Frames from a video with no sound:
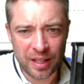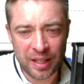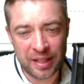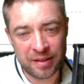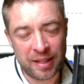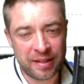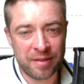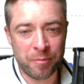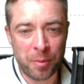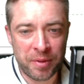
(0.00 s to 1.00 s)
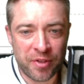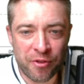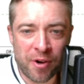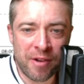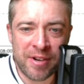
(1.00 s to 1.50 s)
And I did probably for the
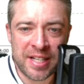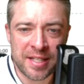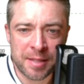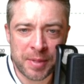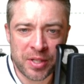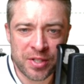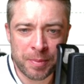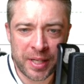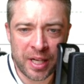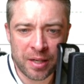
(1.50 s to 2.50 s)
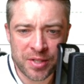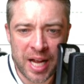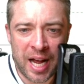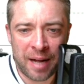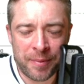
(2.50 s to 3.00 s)
right reasons, because up it goes.
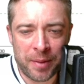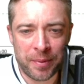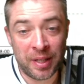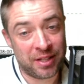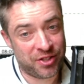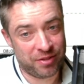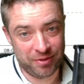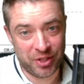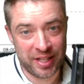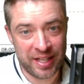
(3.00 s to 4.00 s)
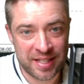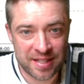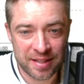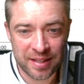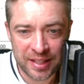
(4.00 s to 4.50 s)
Ah, maybe no, just look at
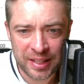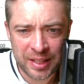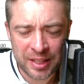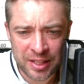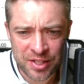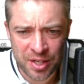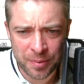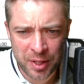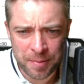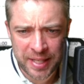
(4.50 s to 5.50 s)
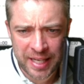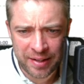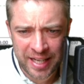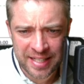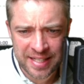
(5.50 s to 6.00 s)
this. So we're coming
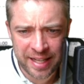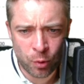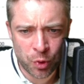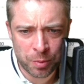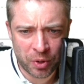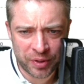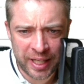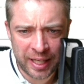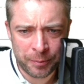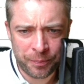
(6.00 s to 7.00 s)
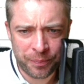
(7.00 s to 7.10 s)
down into that order block now.